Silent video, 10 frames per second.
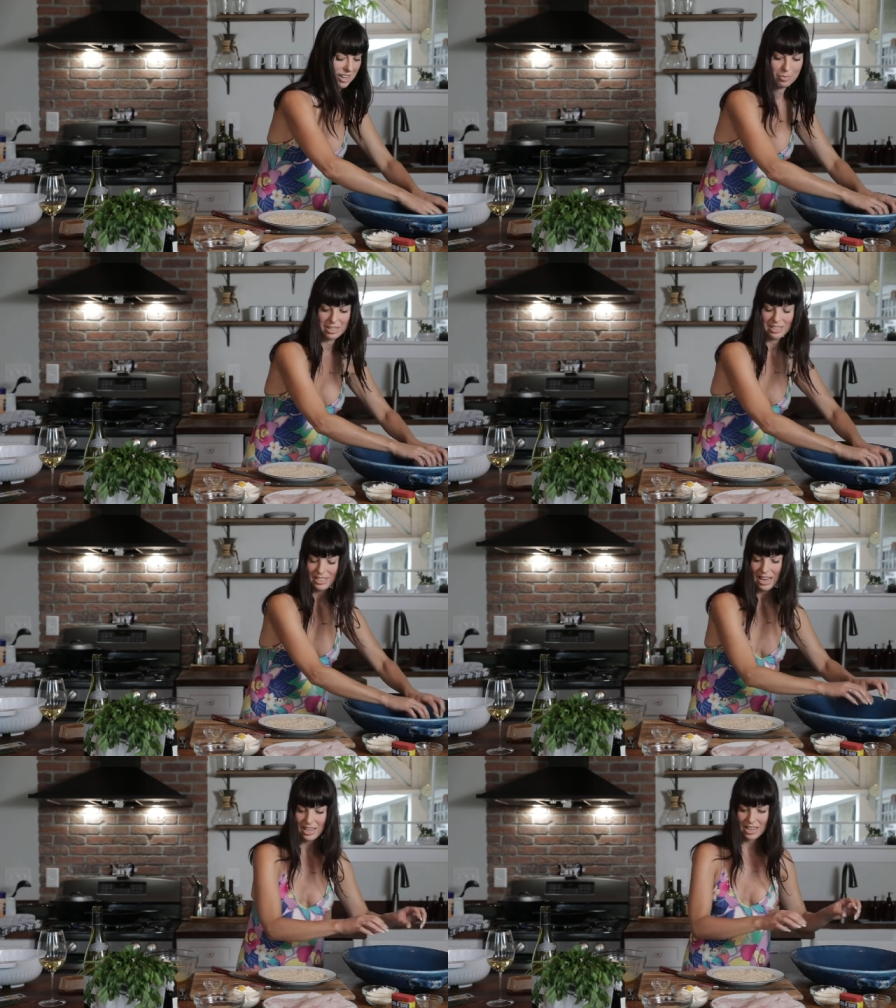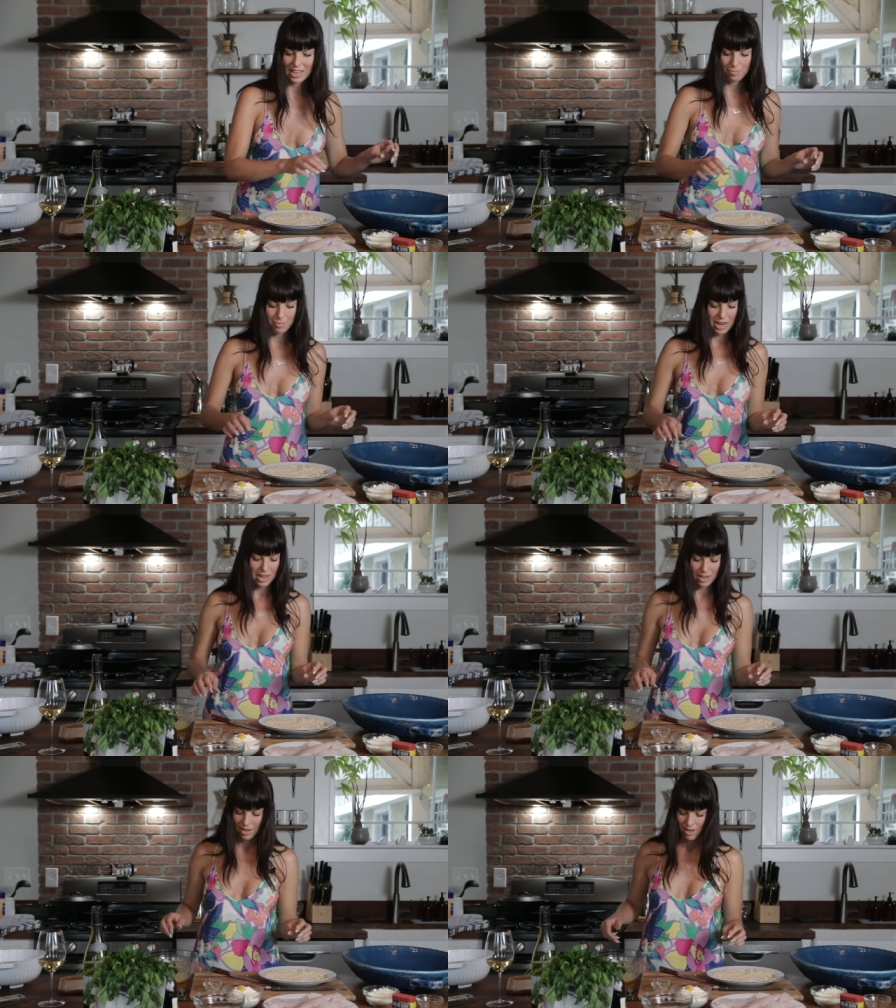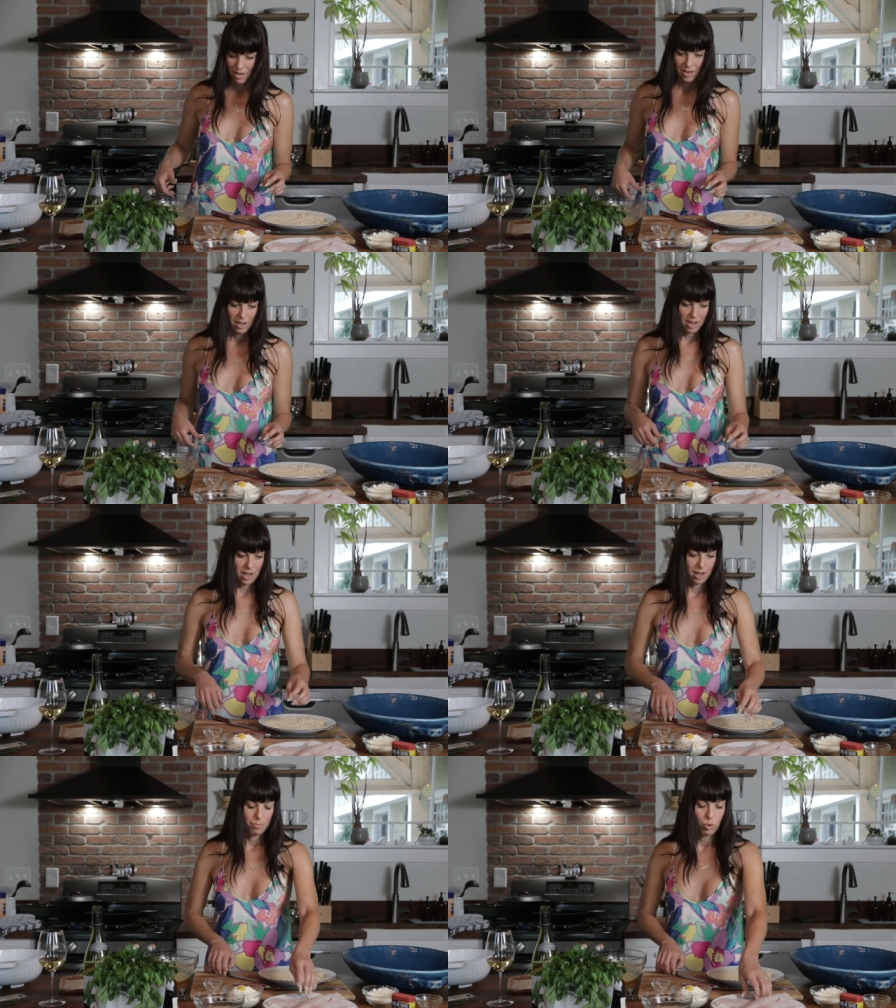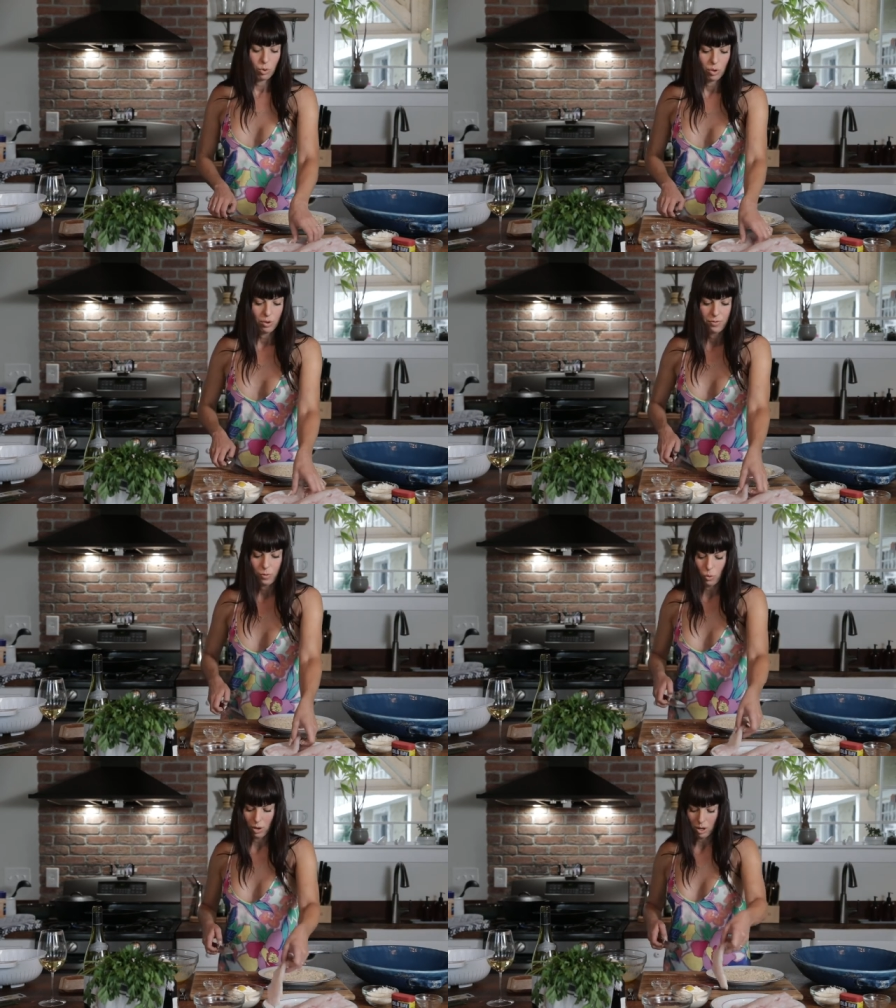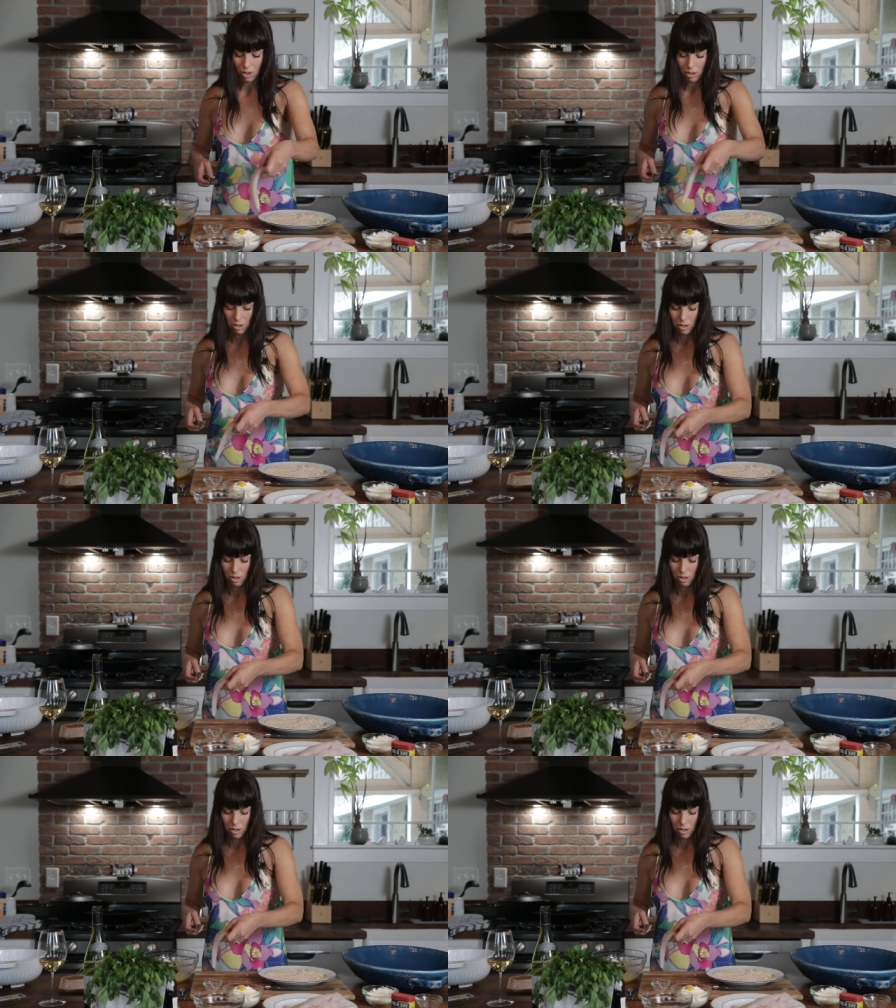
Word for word: I'm gonna set it in my bowl for